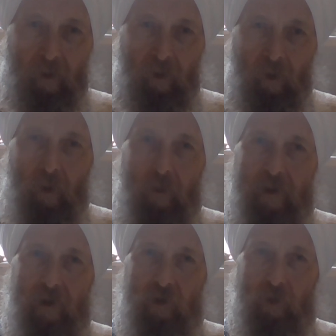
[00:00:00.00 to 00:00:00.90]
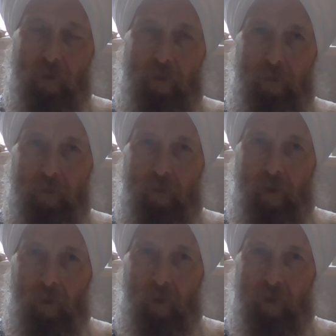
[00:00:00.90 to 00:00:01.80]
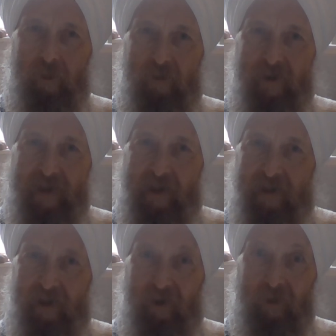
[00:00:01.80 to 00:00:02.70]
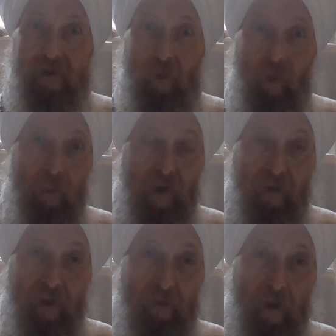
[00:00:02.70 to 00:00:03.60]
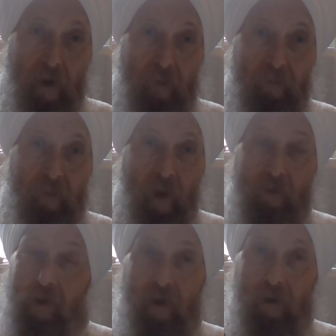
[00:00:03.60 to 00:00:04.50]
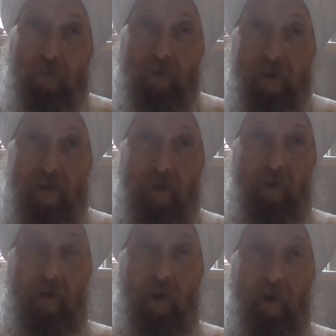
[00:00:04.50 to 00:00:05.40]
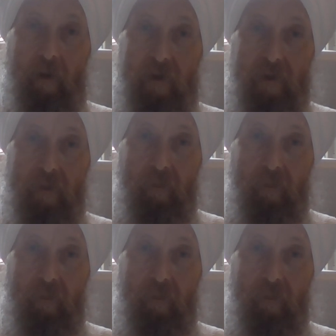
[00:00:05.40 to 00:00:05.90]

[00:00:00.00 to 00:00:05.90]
it's the truth of quantum physics that there is no objectivity. Everything affects everything else.